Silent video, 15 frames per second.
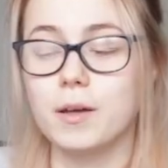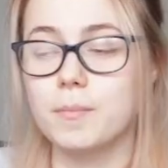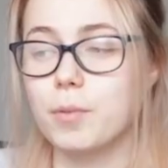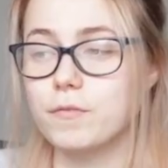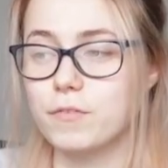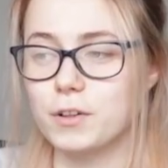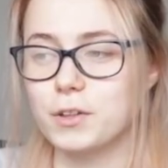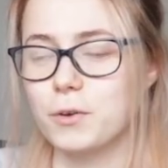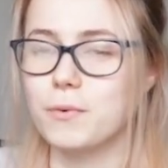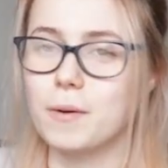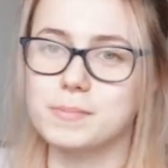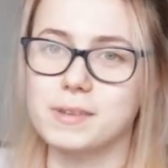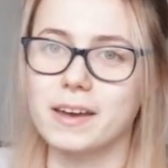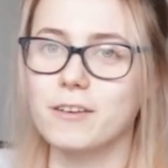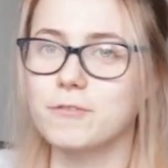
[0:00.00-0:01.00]
portfolio
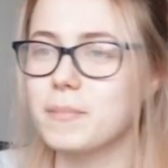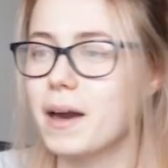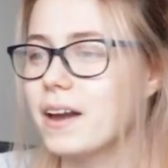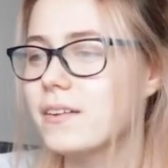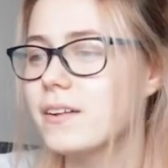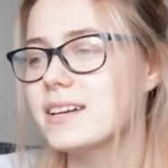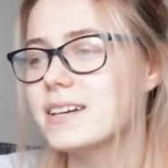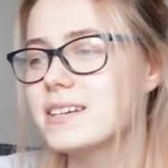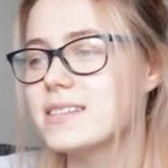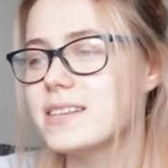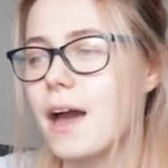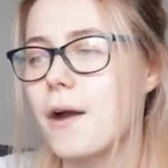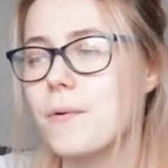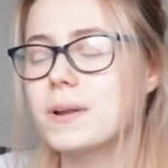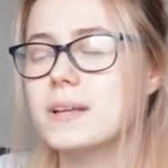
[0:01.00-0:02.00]
website of mine is
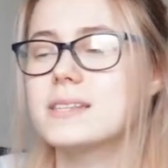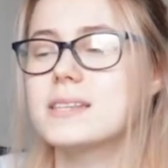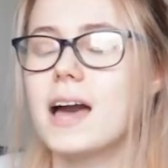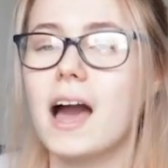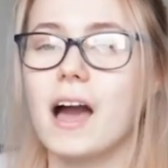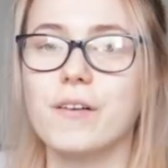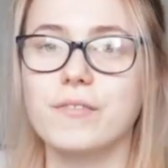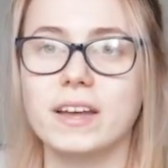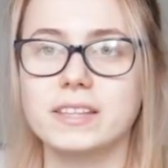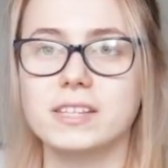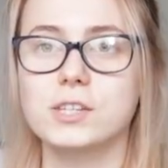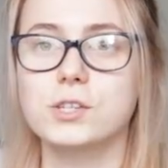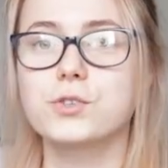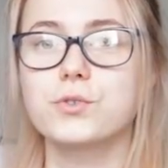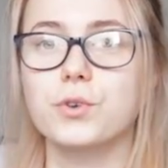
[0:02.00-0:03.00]
I wanted to have like the
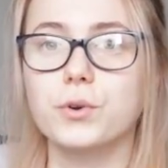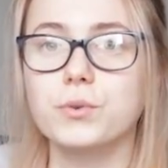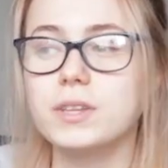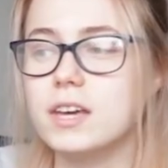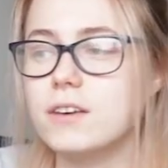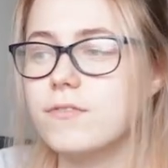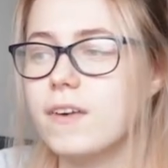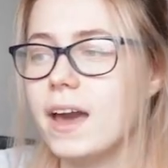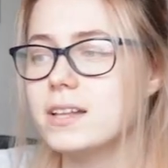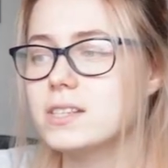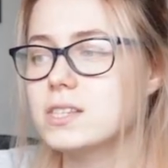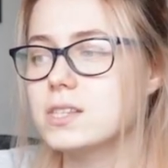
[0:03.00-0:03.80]
scrolly effect.